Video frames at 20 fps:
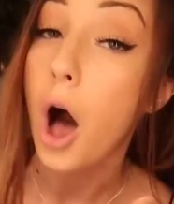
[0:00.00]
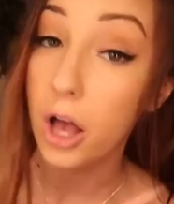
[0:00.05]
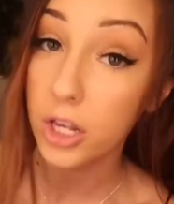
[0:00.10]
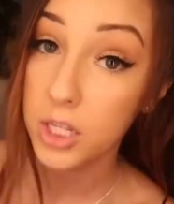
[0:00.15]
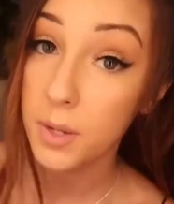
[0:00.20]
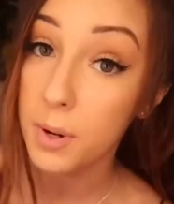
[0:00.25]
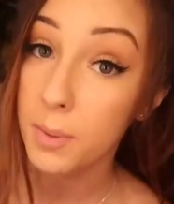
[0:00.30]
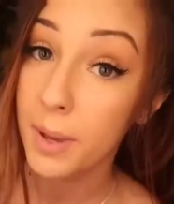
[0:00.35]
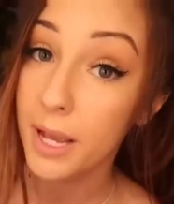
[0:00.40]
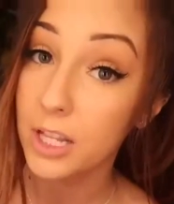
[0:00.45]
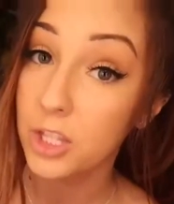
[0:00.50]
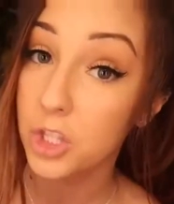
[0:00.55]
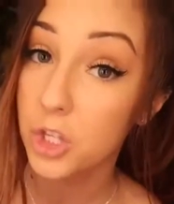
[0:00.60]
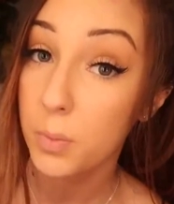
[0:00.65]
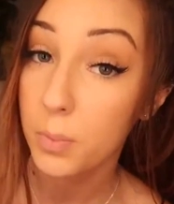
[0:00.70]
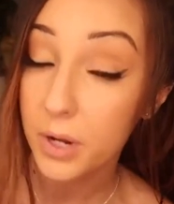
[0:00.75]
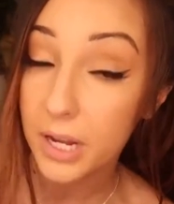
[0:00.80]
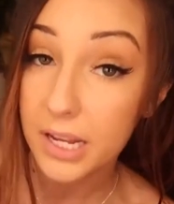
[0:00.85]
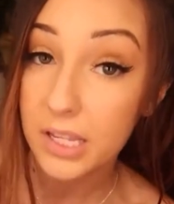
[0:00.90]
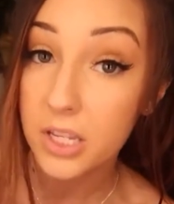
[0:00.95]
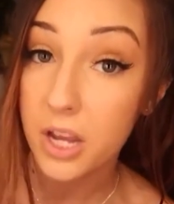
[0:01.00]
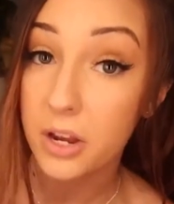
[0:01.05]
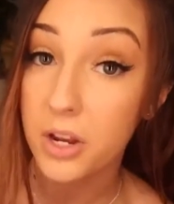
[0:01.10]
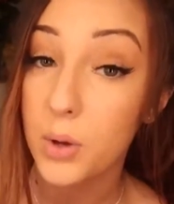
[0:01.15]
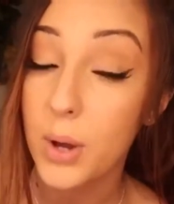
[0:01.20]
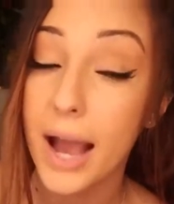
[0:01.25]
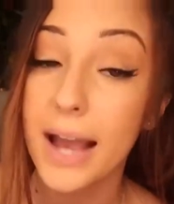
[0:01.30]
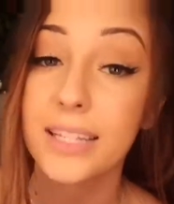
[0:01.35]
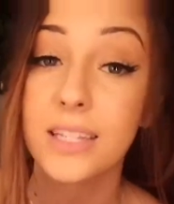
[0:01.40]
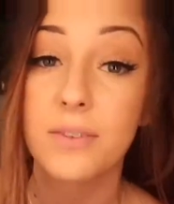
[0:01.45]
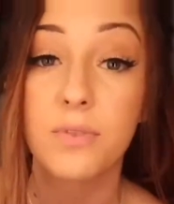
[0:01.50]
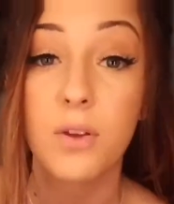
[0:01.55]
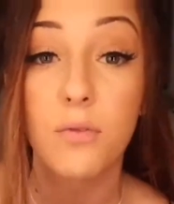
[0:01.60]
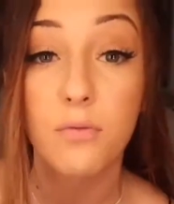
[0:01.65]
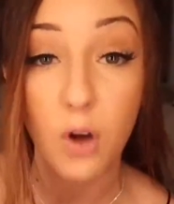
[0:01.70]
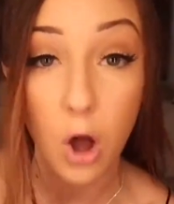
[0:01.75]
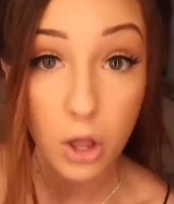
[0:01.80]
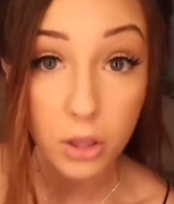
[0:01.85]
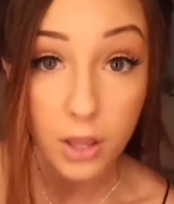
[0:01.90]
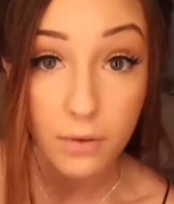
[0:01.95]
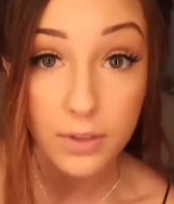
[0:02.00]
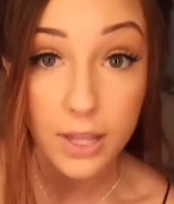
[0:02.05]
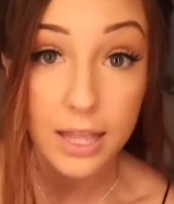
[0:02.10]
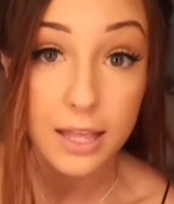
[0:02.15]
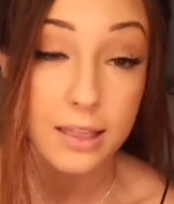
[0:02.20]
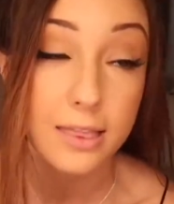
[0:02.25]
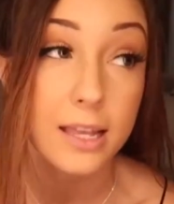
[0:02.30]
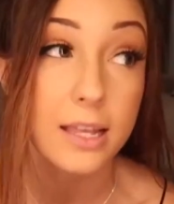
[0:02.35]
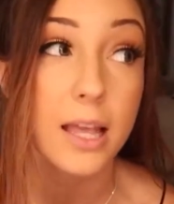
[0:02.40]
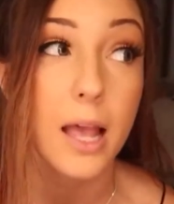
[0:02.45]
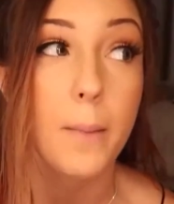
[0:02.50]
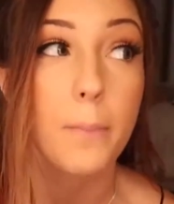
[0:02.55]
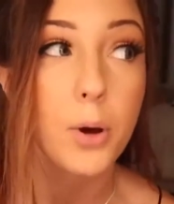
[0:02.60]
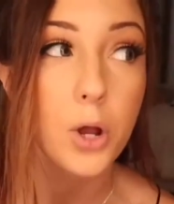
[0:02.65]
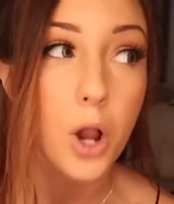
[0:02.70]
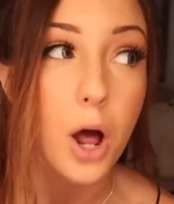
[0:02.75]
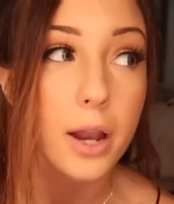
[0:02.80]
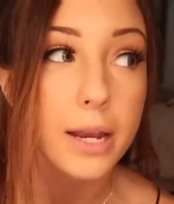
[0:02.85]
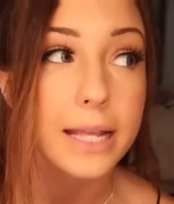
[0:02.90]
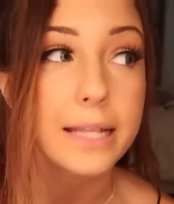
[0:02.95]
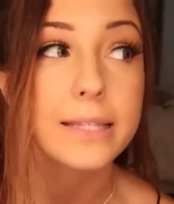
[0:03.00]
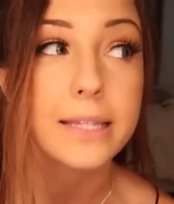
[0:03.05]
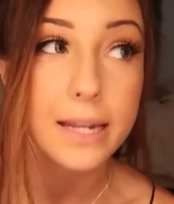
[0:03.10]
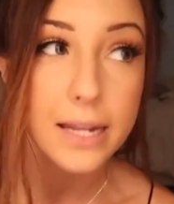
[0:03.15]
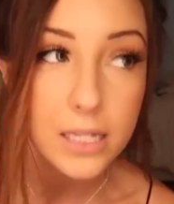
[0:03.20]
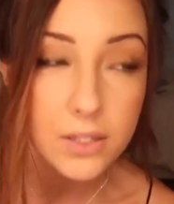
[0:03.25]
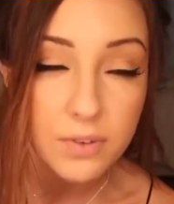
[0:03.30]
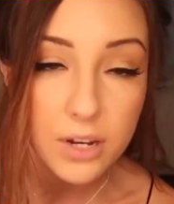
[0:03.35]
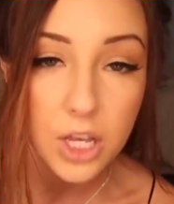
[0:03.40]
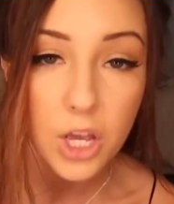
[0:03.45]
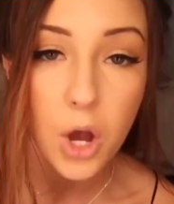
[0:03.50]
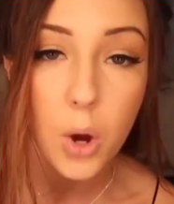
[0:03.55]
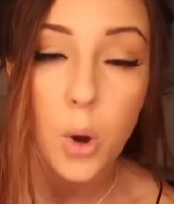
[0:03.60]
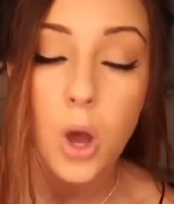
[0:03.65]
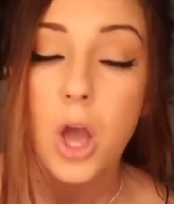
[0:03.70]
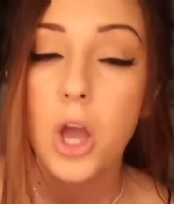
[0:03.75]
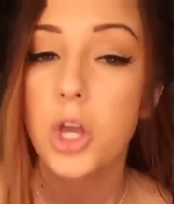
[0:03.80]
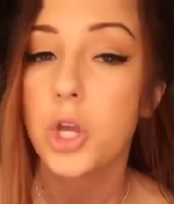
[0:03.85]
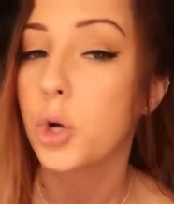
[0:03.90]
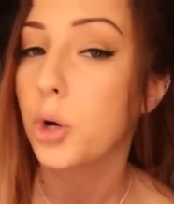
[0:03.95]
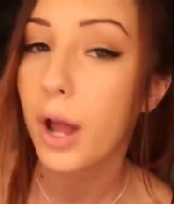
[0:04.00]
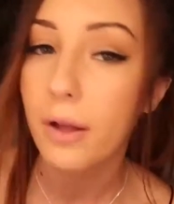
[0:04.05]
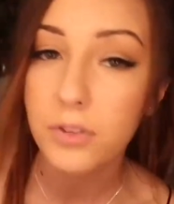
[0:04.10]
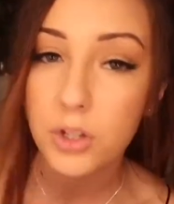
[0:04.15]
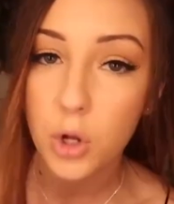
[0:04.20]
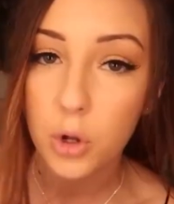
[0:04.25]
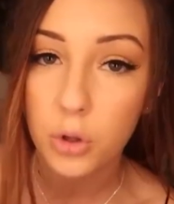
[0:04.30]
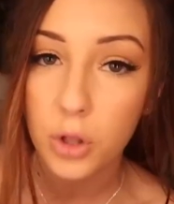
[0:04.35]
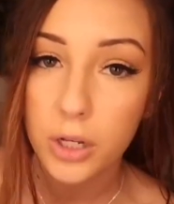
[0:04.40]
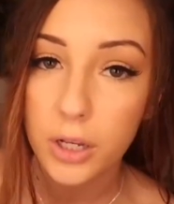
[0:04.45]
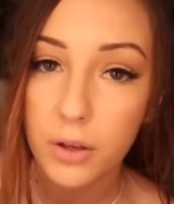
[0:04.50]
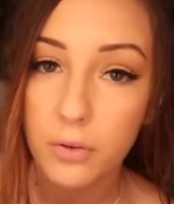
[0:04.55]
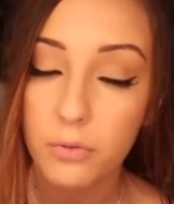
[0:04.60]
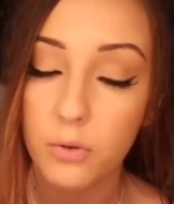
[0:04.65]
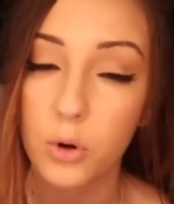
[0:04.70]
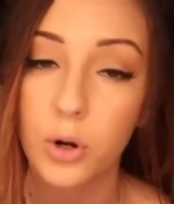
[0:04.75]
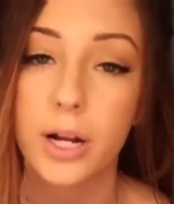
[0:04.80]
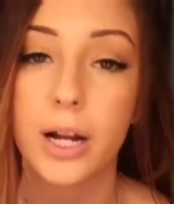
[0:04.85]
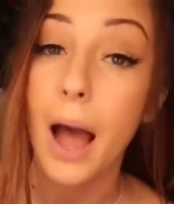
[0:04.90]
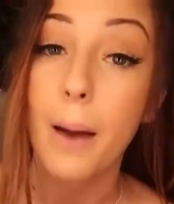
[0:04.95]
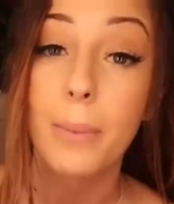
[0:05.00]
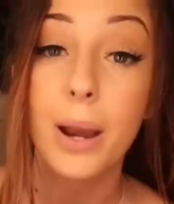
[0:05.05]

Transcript: Also, to make it super easy on you guys, if you fall in love with anything that I put on in today's video, you don't have to go looking for it.